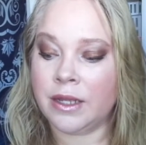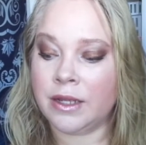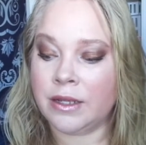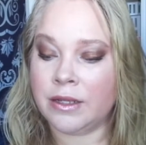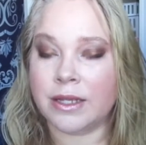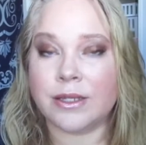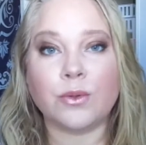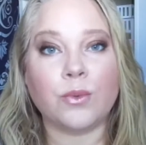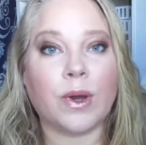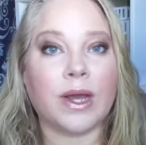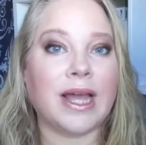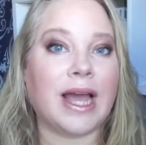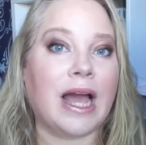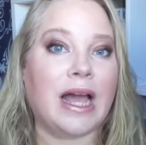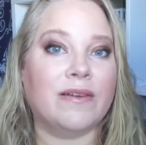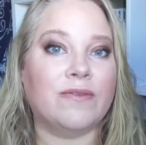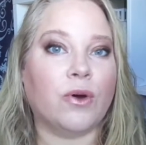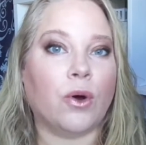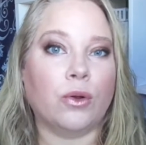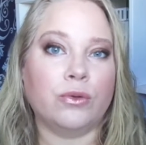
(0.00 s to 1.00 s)
That's why I
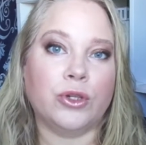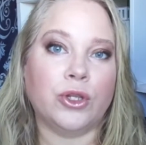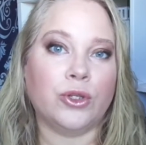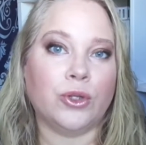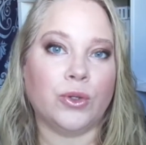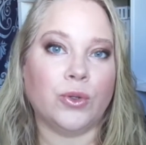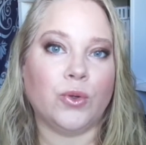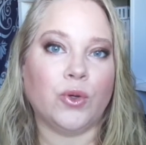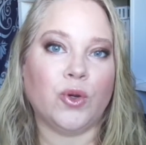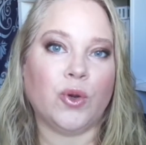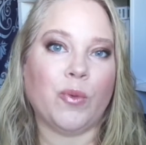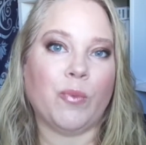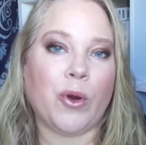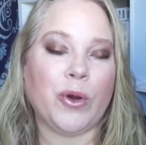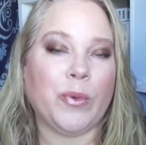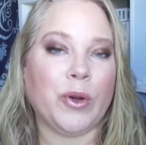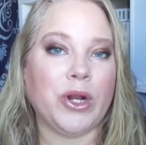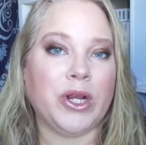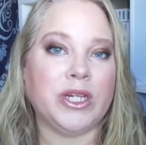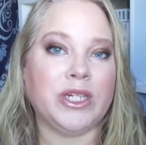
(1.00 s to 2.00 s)
have only 2
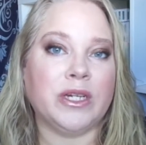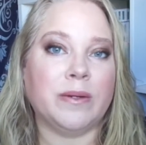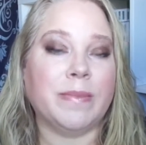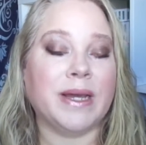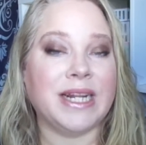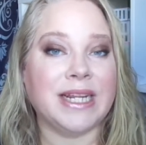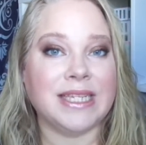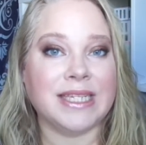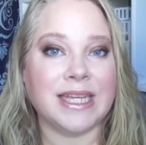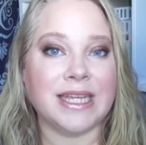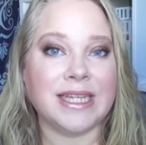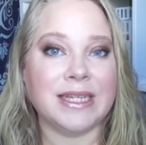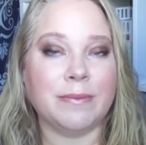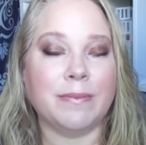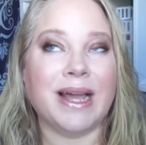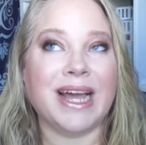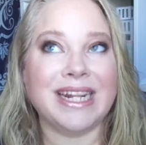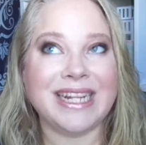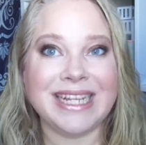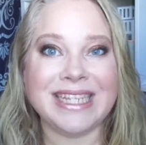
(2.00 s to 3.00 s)
Polish manis,
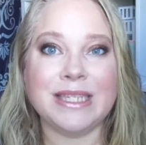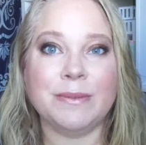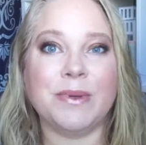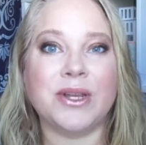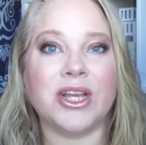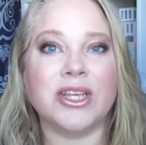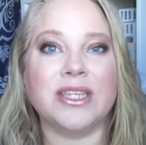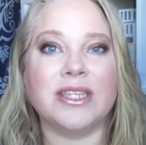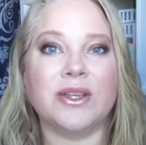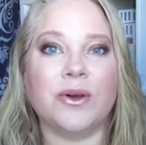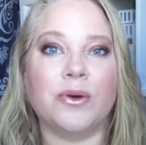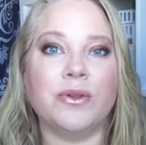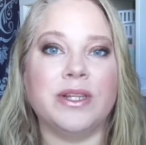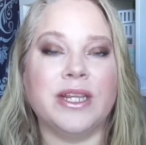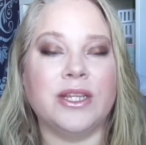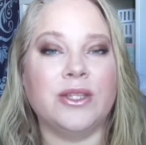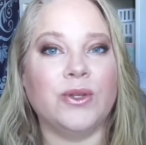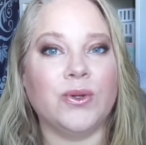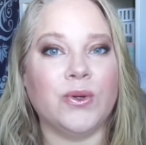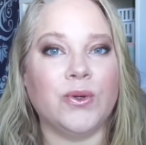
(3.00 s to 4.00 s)
because the only
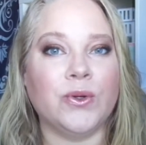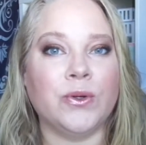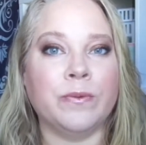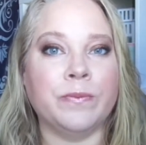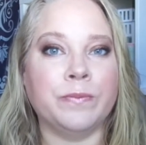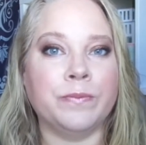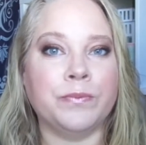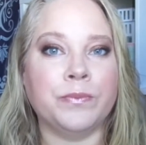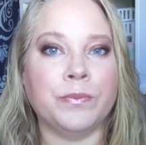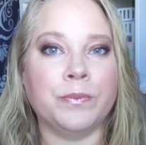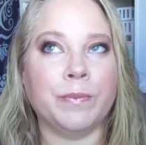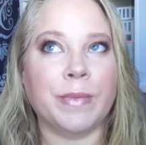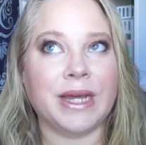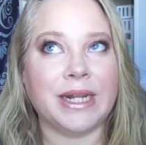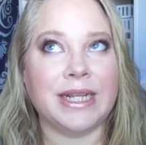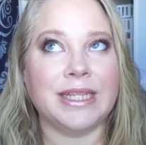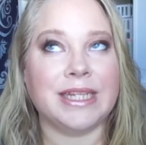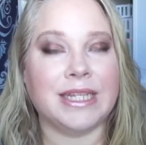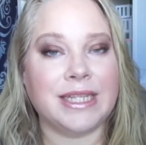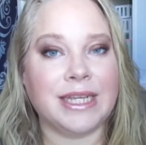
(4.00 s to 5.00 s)
2
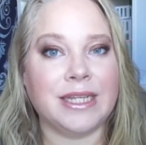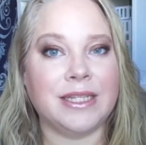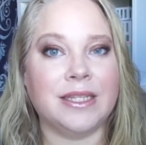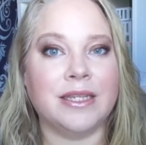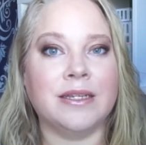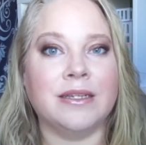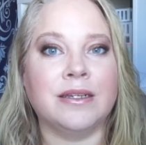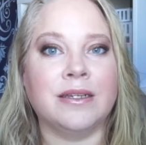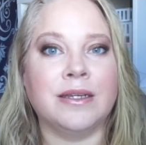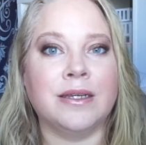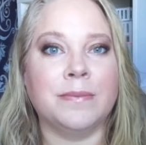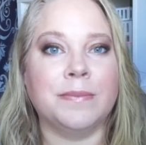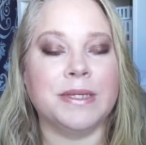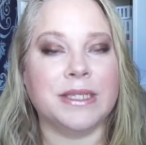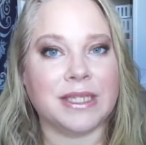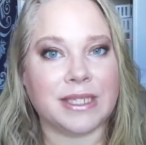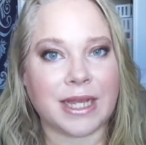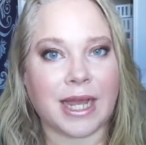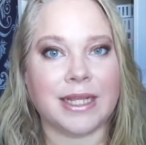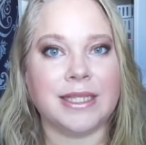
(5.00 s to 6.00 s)
manis I did
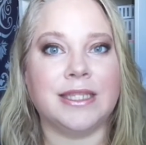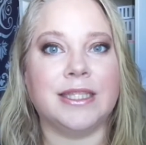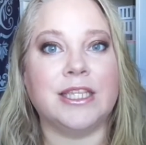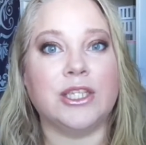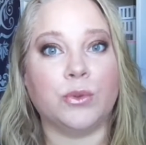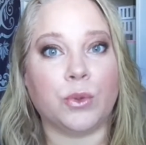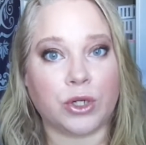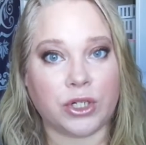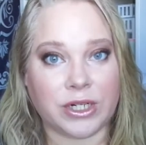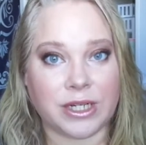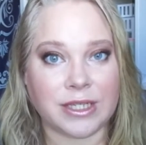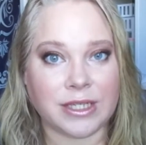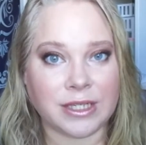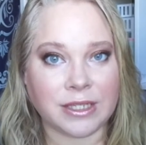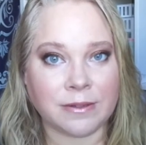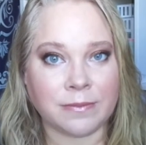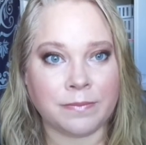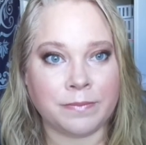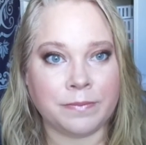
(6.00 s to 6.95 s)
besides the swatches.